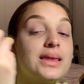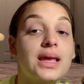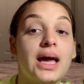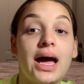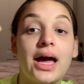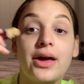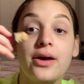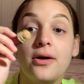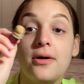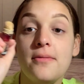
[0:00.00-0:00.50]

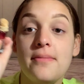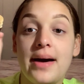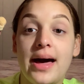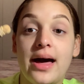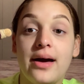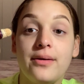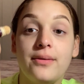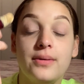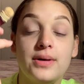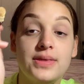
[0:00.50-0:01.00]
I go
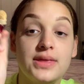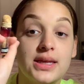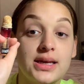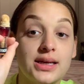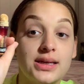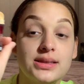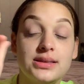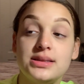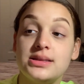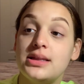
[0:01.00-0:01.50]
back with
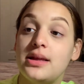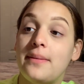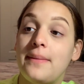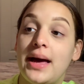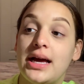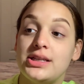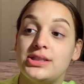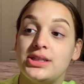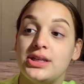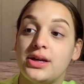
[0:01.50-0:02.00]
this, the
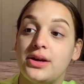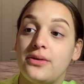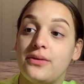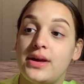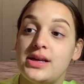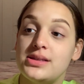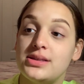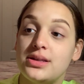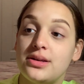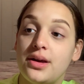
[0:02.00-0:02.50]
Magic
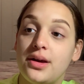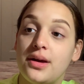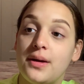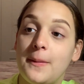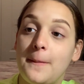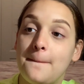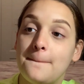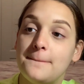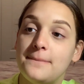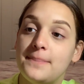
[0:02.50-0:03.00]
Eraser.
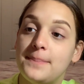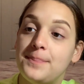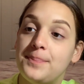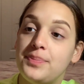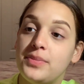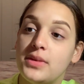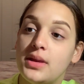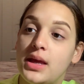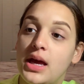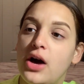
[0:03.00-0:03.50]

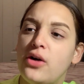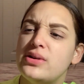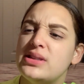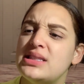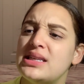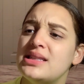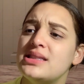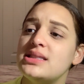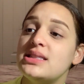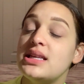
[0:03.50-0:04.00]
Oh, it's
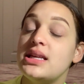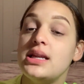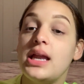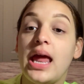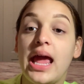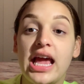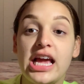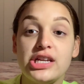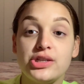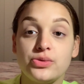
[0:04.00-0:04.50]
Instant
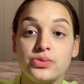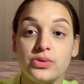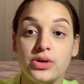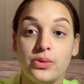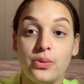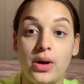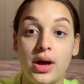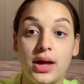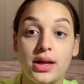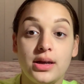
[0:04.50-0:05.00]
Age
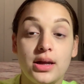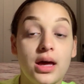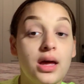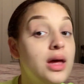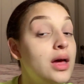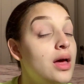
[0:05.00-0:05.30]
Rewind.